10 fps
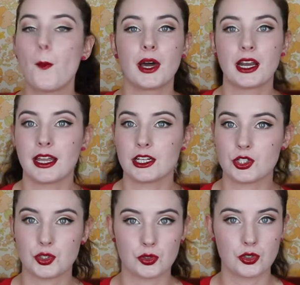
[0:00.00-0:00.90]
but I
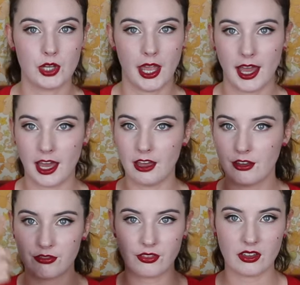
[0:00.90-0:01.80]
do
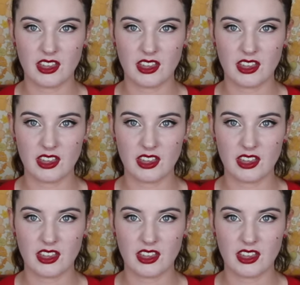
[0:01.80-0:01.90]
have